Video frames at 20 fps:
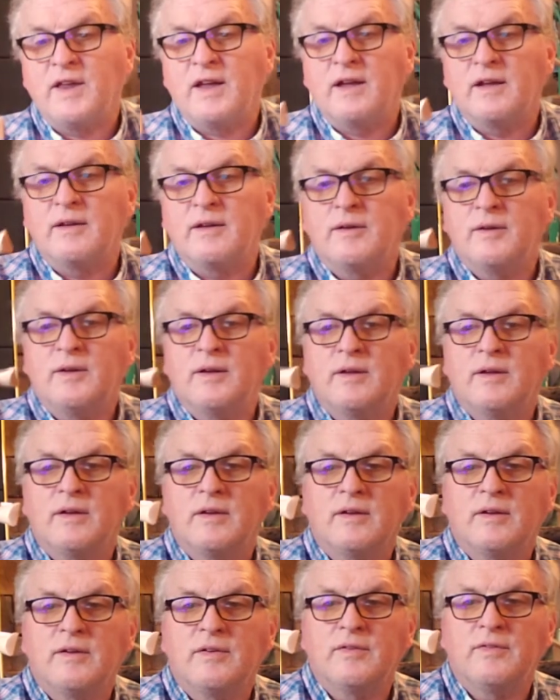the
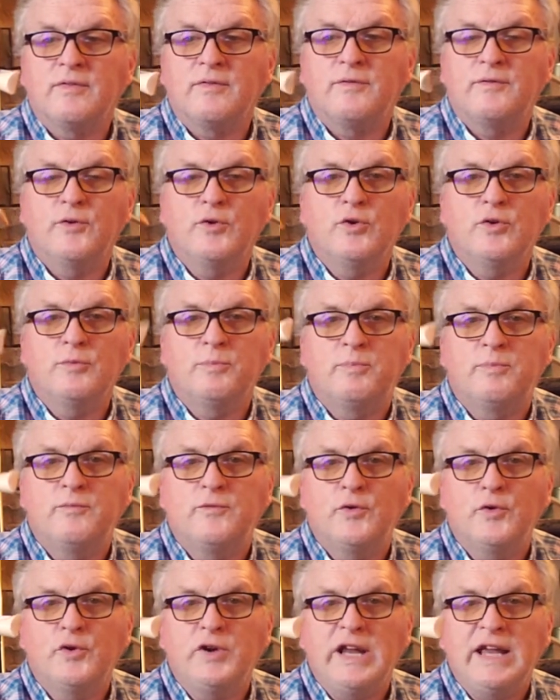
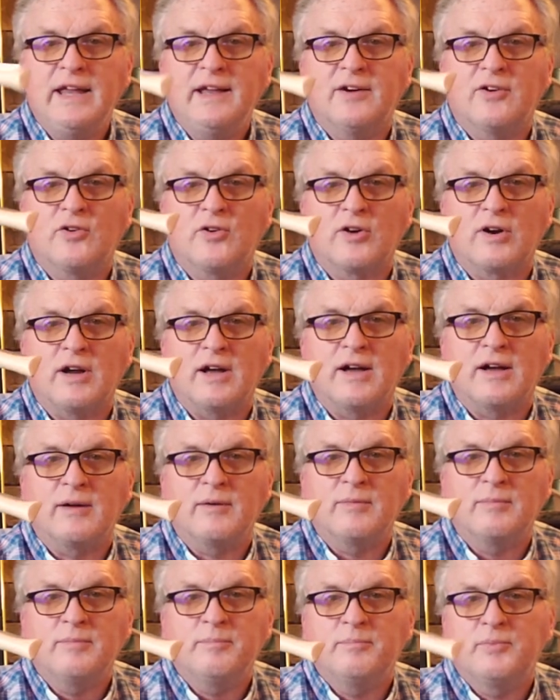foodie
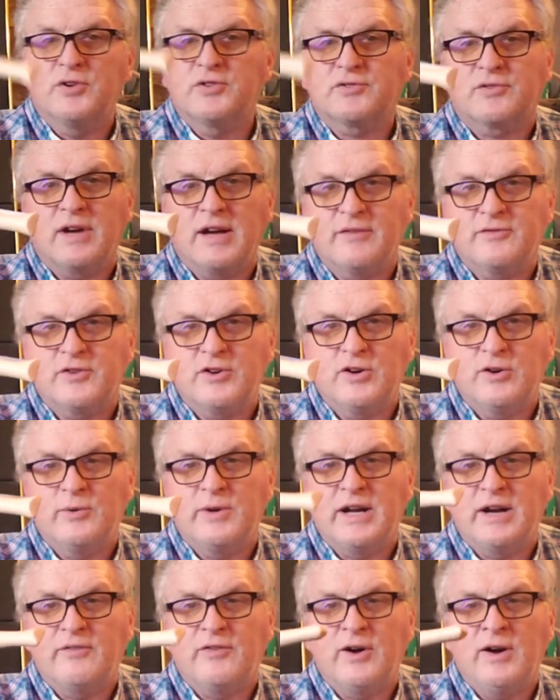or bushcrafter or
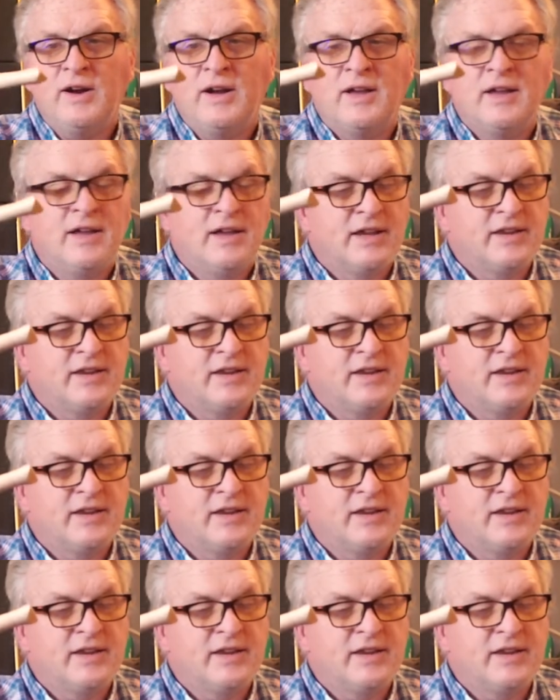whatever,